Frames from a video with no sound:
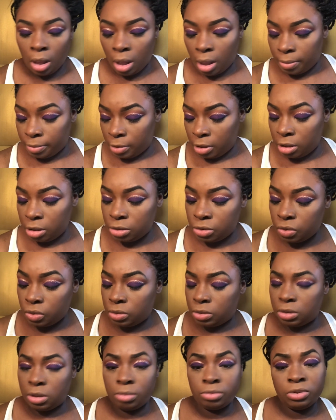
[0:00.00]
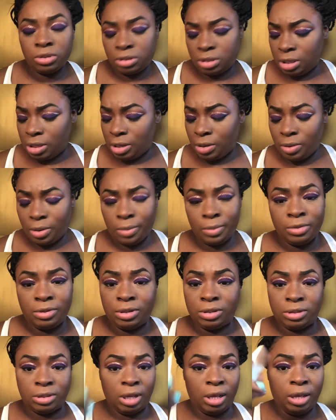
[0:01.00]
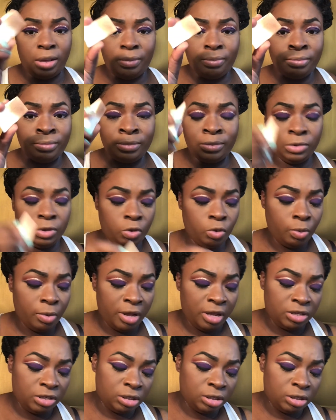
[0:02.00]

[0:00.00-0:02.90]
I'm gonna do so. I'm just gonna go in with the same little wedge.